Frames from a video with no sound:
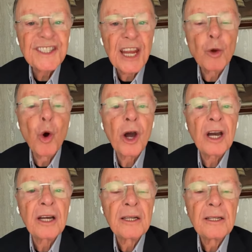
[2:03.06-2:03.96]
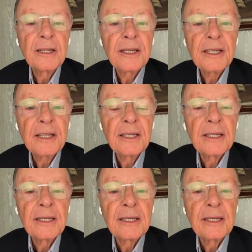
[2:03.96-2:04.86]
Lord
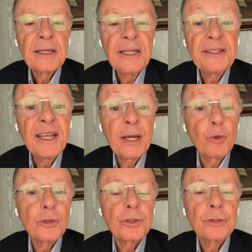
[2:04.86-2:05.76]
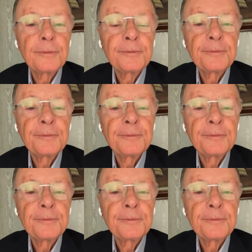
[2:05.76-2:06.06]
and God,